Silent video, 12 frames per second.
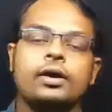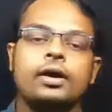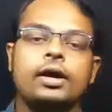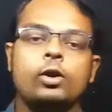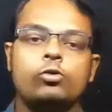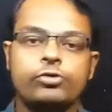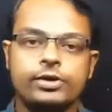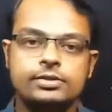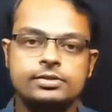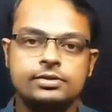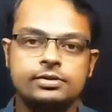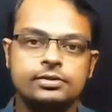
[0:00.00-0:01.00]
Hello
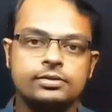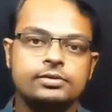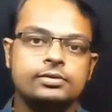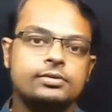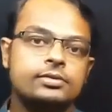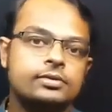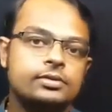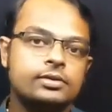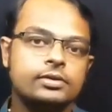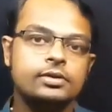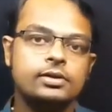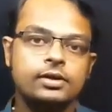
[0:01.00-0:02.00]
friends.
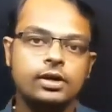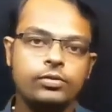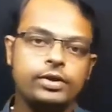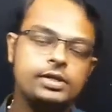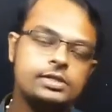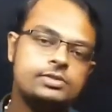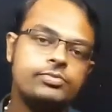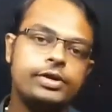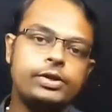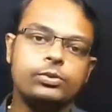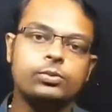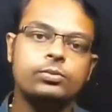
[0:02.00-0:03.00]
Now in this
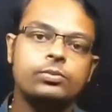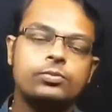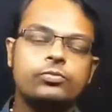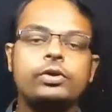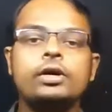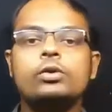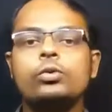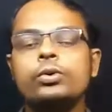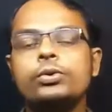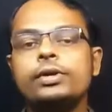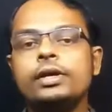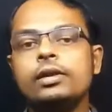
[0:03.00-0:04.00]
video, we are going
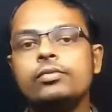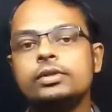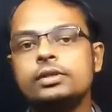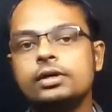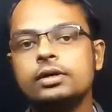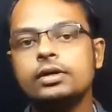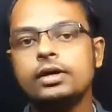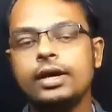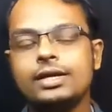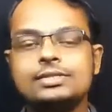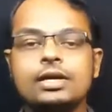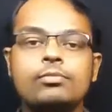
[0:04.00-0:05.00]
to deal with the
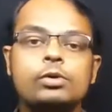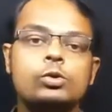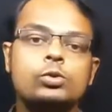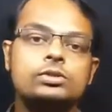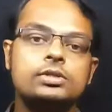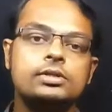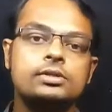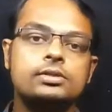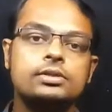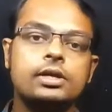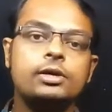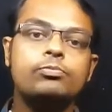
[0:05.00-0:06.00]
example question
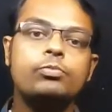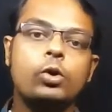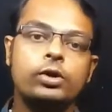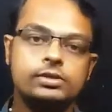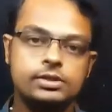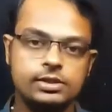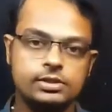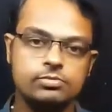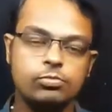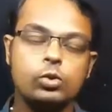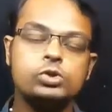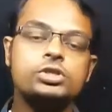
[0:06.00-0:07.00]
3.6,
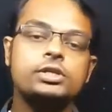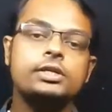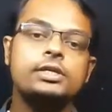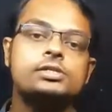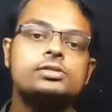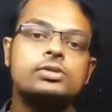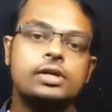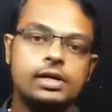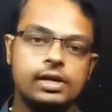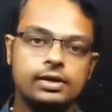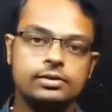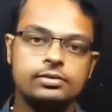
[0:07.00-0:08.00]
motion in a straight
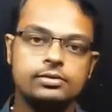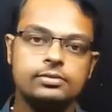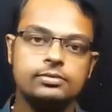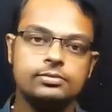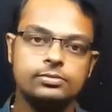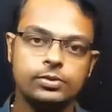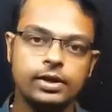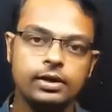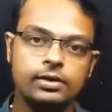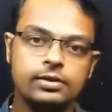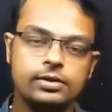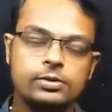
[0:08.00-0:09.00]
line. Okay,
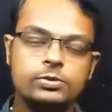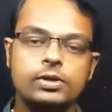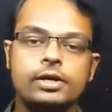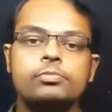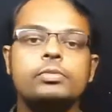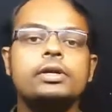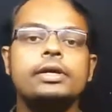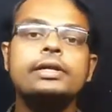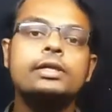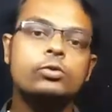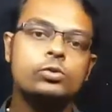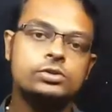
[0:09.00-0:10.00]
so let me read
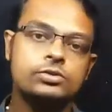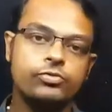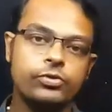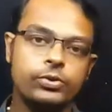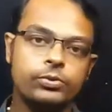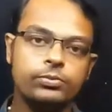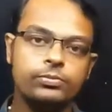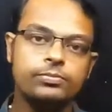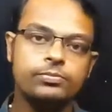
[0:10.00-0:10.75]
the question for you.